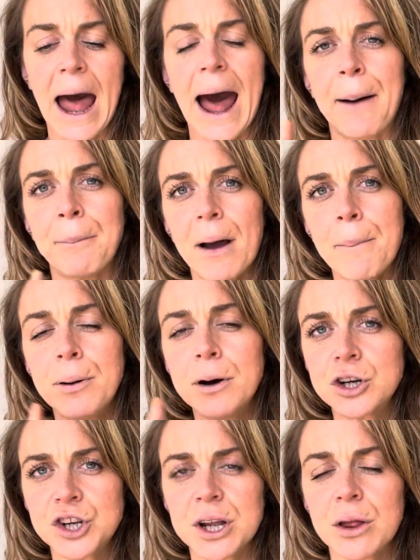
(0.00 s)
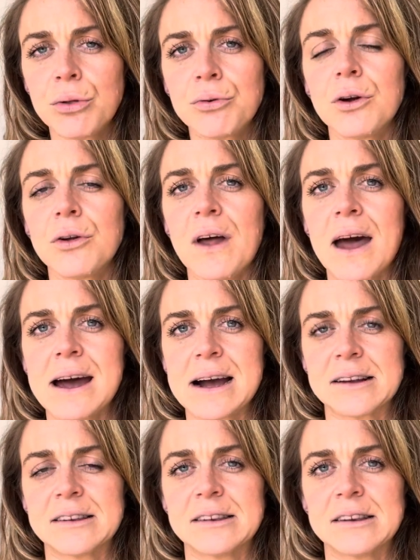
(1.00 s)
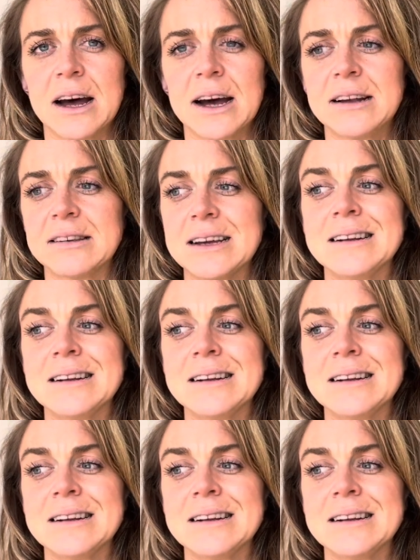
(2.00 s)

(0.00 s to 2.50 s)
And by pushing through that exercise and